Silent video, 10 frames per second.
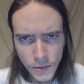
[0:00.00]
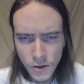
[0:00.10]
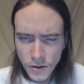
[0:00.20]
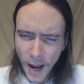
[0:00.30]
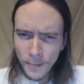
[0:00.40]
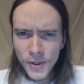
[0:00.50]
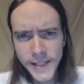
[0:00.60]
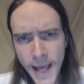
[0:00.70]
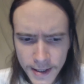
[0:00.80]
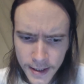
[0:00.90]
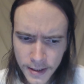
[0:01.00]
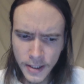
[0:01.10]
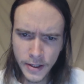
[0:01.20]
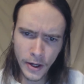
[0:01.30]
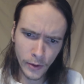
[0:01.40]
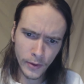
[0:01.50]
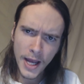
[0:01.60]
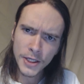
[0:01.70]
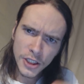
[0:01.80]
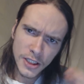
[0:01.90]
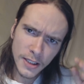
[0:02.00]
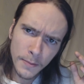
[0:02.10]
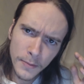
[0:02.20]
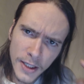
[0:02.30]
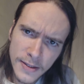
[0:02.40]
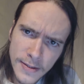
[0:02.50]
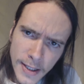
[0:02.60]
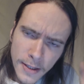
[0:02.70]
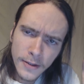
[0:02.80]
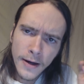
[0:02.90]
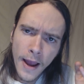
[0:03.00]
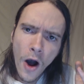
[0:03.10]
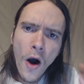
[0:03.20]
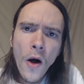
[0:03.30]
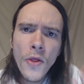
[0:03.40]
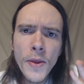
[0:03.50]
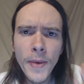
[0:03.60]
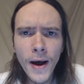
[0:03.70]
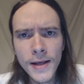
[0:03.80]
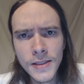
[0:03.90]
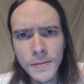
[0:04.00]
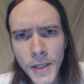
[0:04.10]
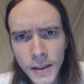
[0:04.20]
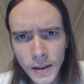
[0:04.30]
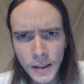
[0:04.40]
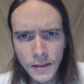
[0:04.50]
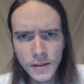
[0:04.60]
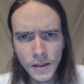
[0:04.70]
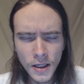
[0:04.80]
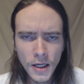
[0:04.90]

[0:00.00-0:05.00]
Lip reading: So stop pretending to know and just consider all the possibilities.